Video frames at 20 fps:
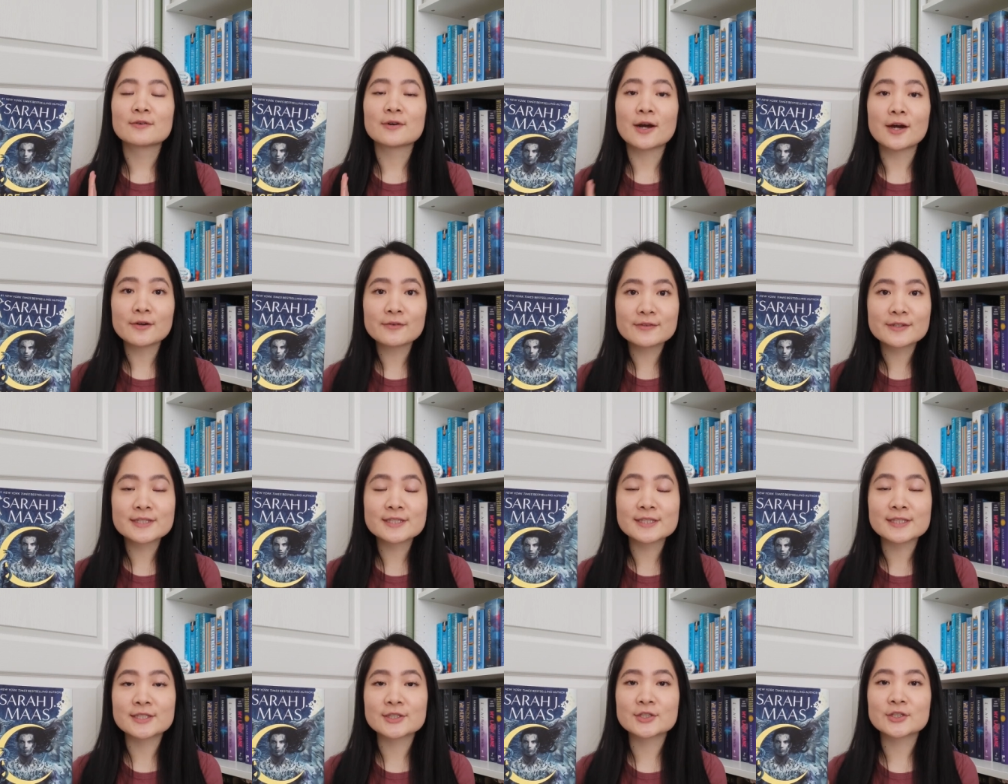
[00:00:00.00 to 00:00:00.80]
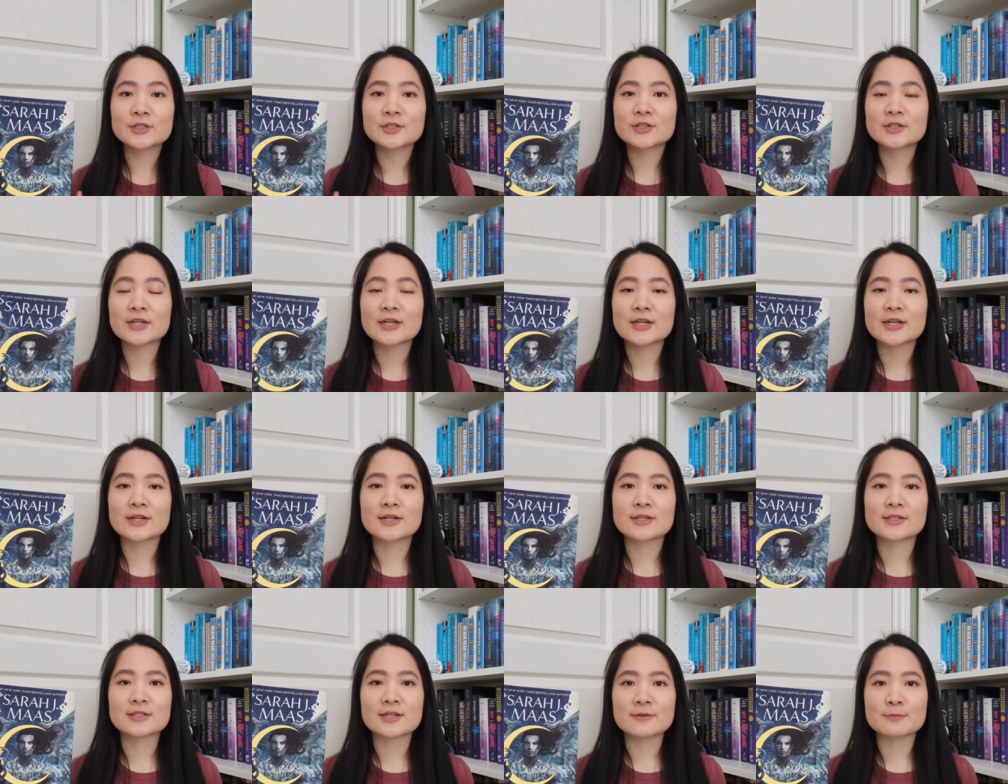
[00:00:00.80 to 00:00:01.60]
of this year
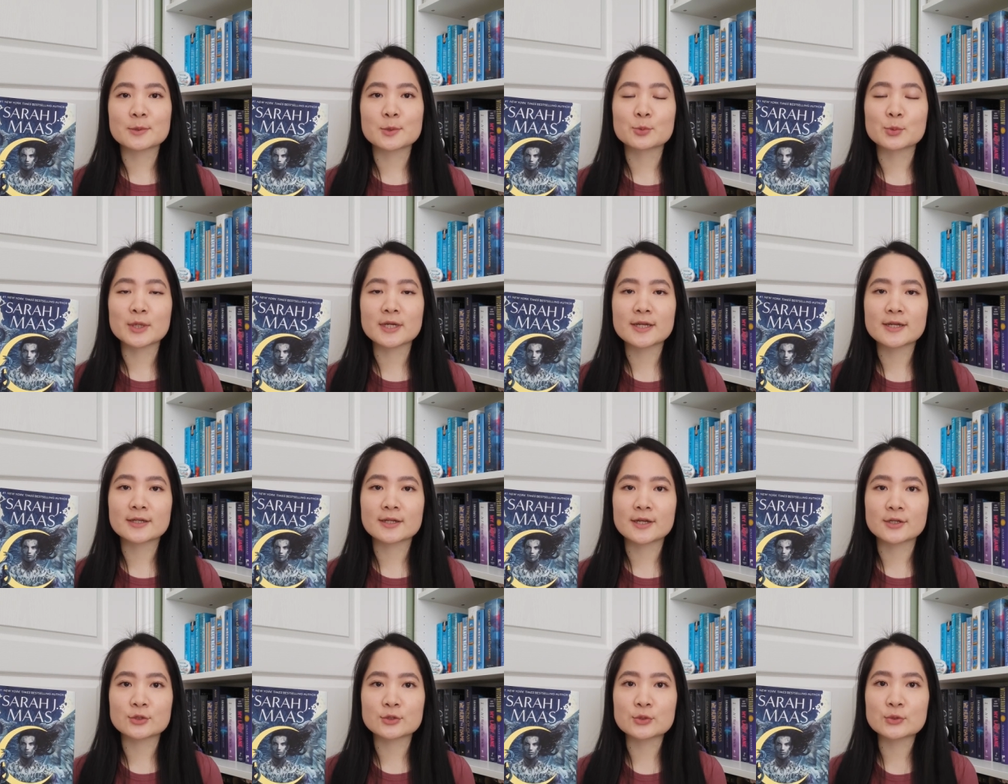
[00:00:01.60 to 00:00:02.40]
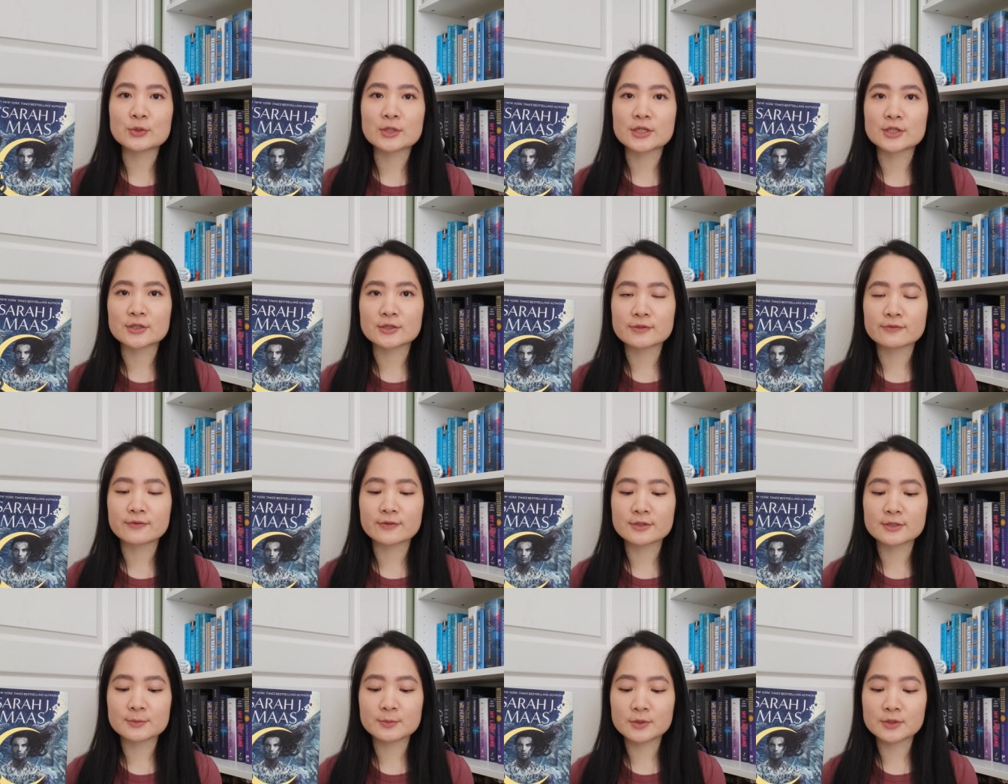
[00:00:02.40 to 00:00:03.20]
and I've been waiting like two years for
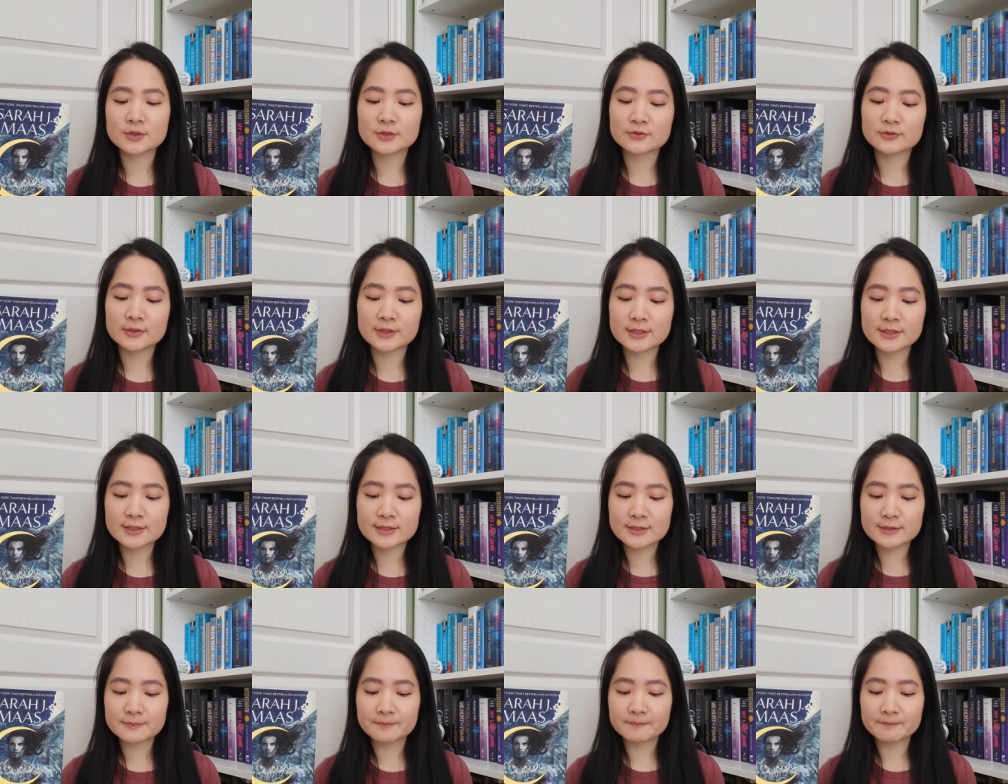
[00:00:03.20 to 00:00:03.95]
this book to release